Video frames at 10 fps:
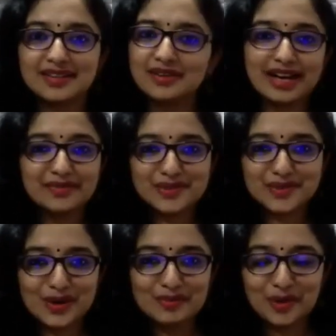life is
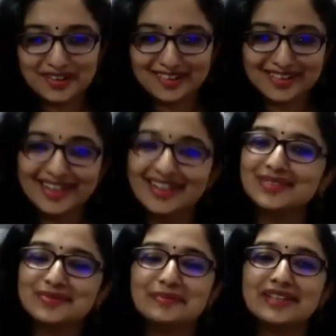all about learning
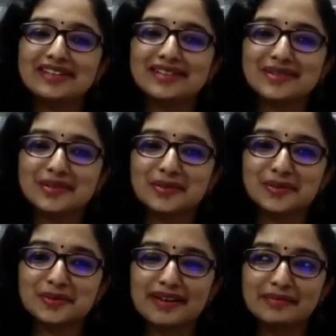for me. So,